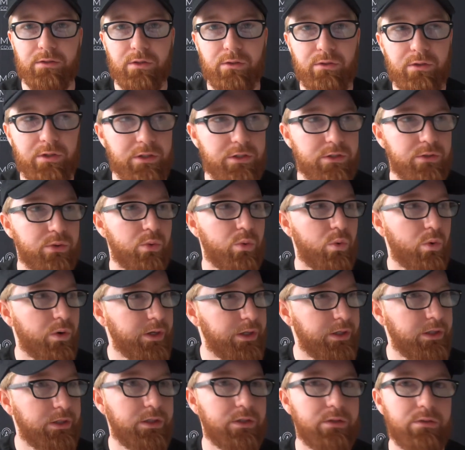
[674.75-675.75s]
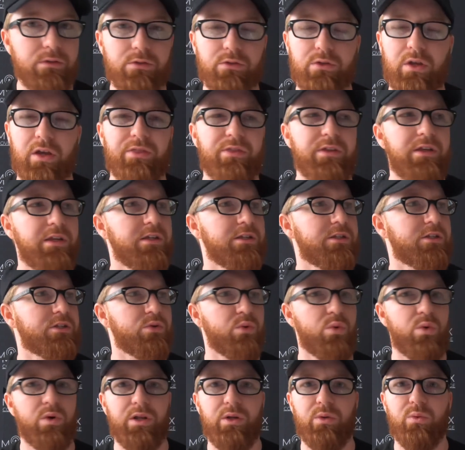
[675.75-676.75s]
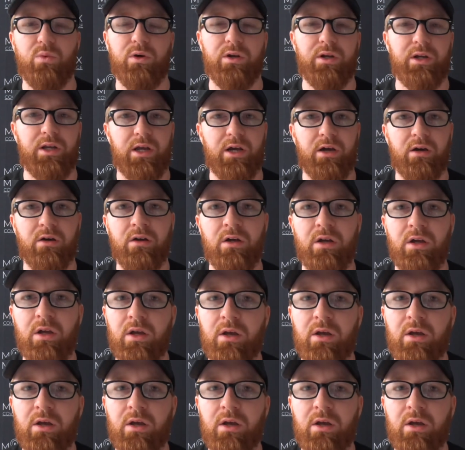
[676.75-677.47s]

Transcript: Only 20 years. I think he's 21 now.